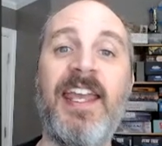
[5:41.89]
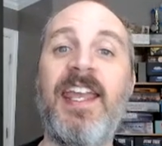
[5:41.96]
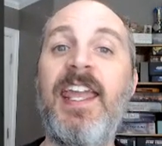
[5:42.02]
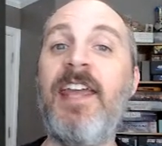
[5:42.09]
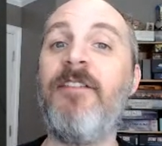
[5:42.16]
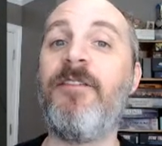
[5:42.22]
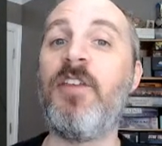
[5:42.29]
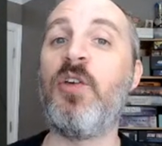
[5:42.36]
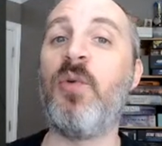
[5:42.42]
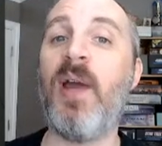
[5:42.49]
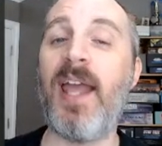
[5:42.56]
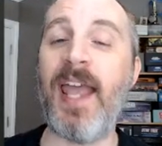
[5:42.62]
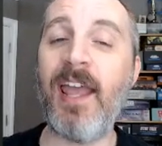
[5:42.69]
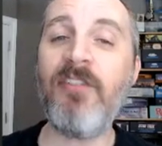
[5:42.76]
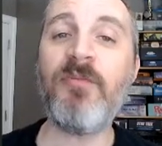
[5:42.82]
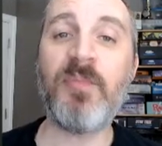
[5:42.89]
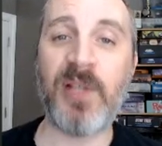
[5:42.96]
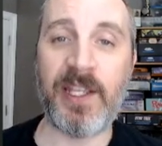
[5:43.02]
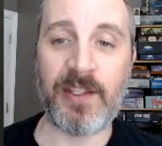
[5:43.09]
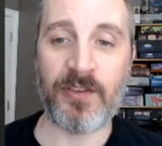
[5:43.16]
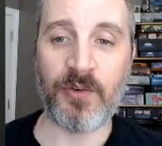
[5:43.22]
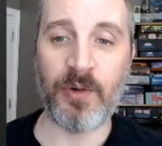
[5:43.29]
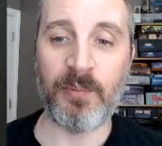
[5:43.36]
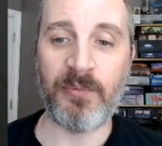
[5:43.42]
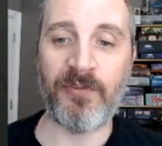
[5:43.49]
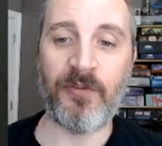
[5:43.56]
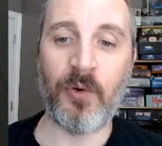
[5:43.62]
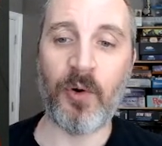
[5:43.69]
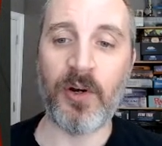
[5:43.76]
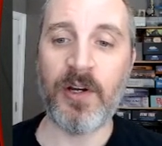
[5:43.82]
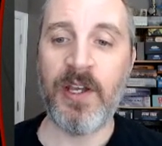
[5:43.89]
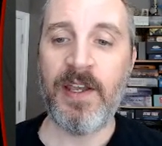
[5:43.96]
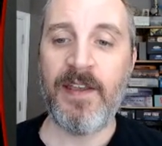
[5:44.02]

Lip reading: If you have played through it before,